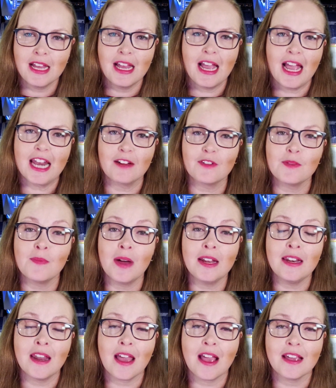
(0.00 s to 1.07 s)
And every
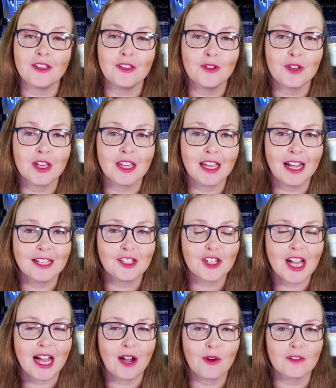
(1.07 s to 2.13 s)
Monday you can catch
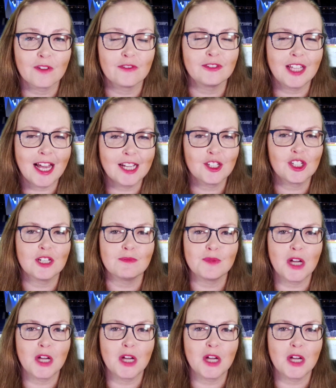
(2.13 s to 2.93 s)
our flagship